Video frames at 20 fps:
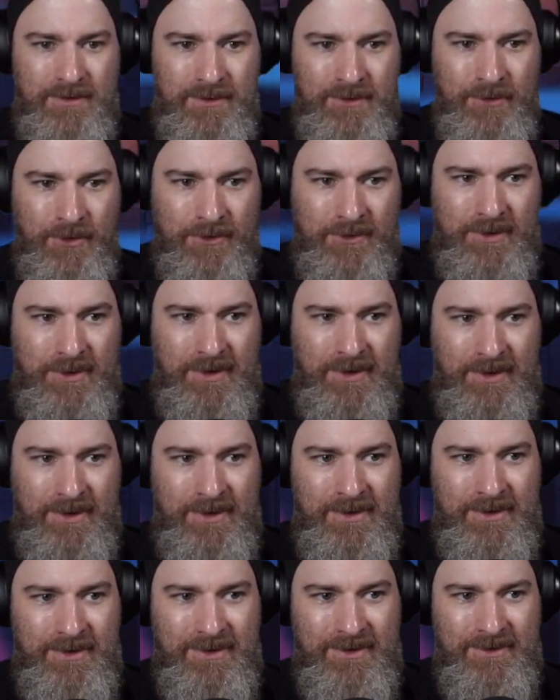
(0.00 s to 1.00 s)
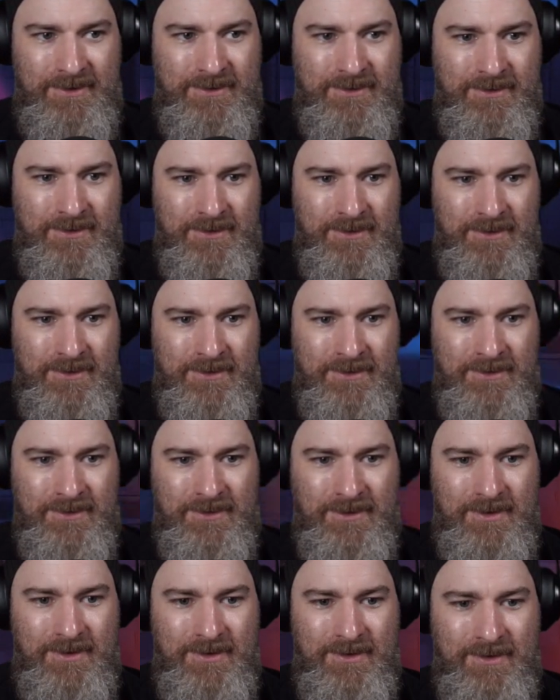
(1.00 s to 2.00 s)
Not getting hit is the
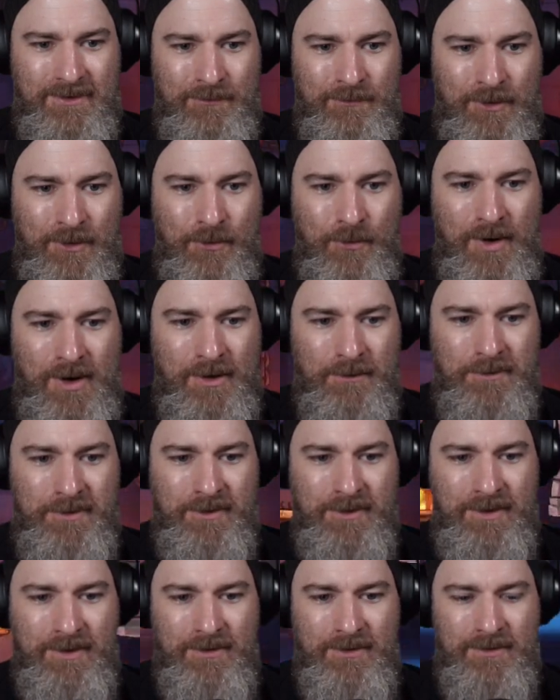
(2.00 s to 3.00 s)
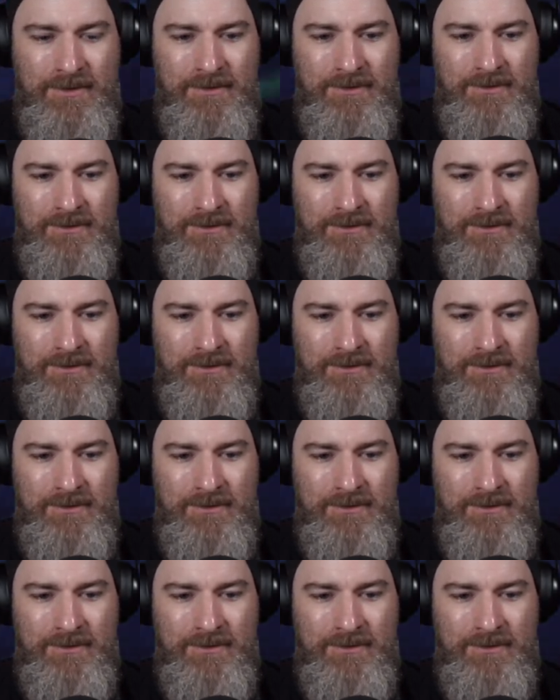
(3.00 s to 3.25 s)
requirement there.